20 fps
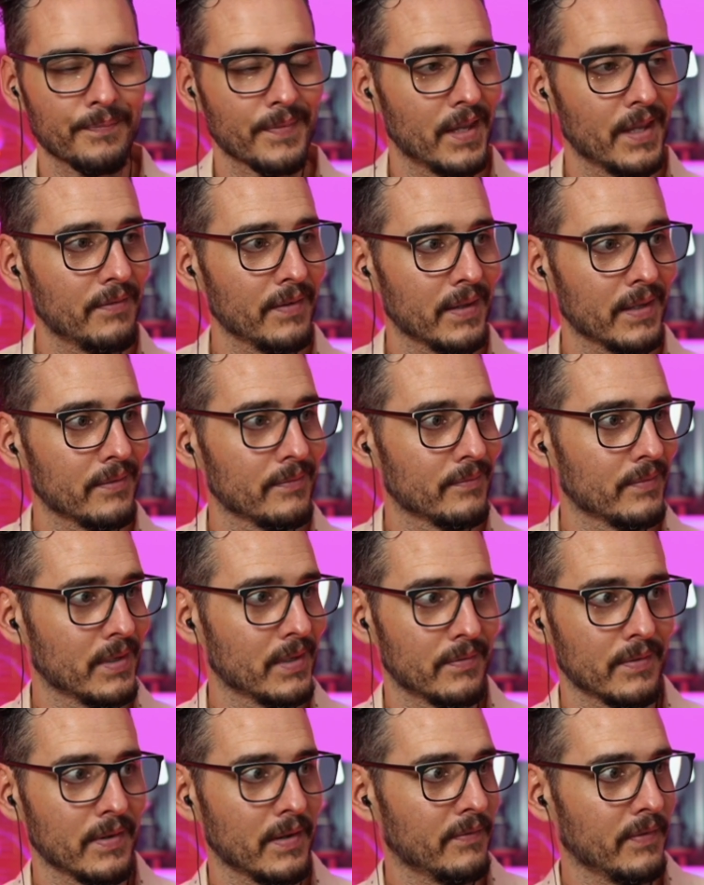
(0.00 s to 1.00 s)

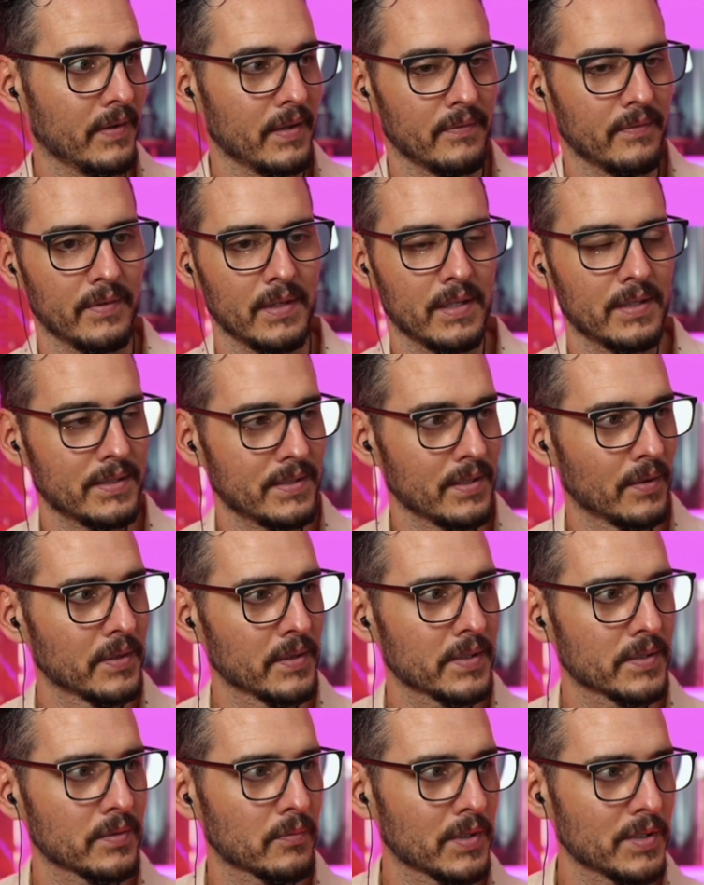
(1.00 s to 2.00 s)
If it still
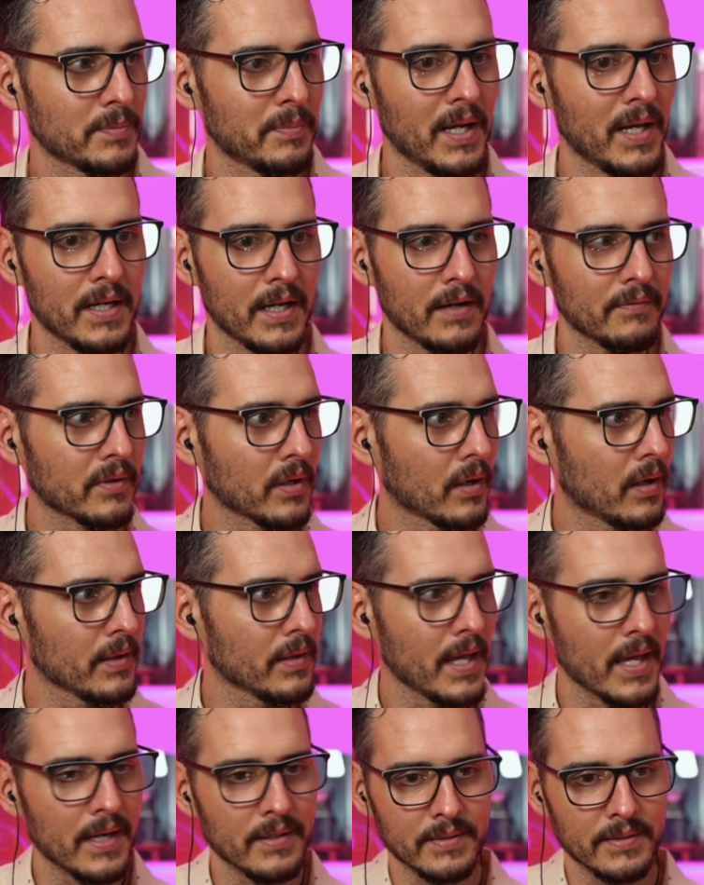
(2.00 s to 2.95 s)
doesn't respond after all that,